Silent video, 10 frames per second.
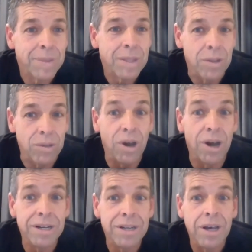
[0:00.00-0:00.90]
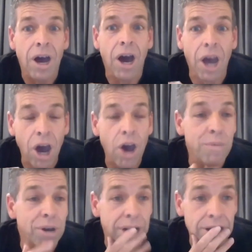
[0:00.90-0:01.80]
Not, I hope
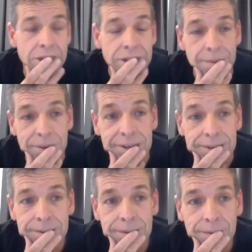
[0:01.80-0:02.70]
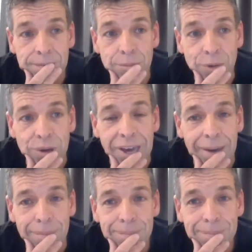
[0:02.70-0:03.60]
I don't sleep in for boot camp,